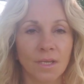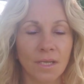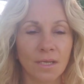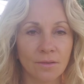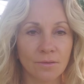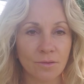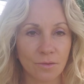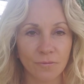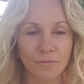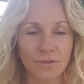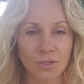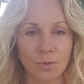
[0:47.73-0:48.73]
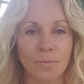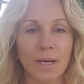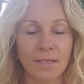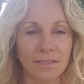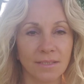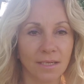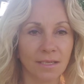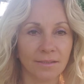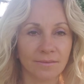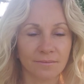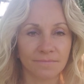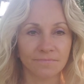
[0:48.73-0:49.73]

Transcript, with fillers: and their physical body dies,